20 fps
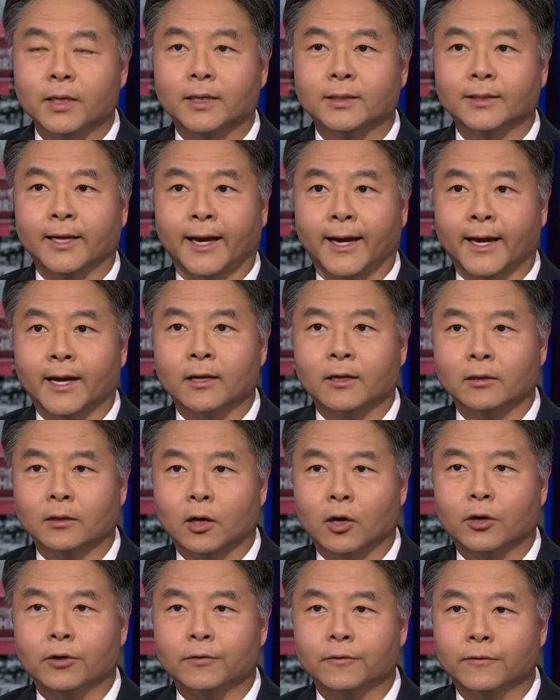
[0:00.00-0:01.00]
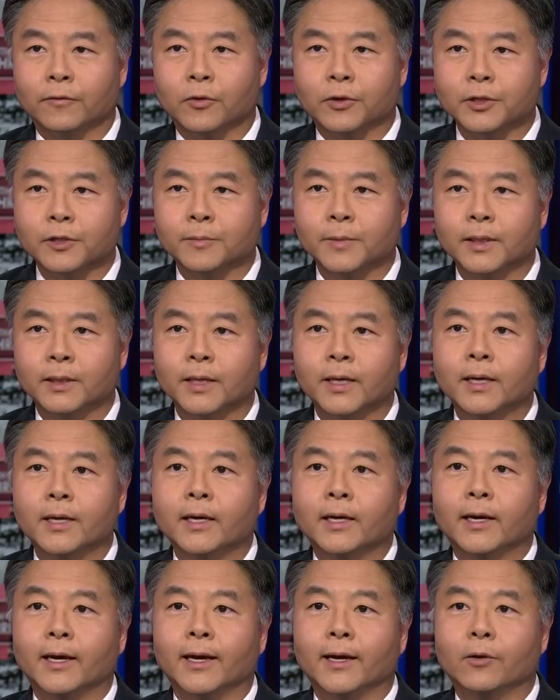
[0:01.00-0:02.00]
attack law enforcement.
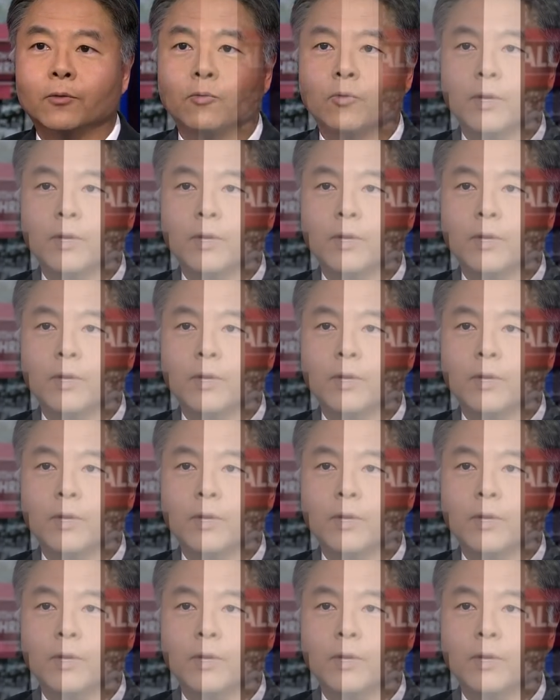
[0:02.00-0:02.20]
And when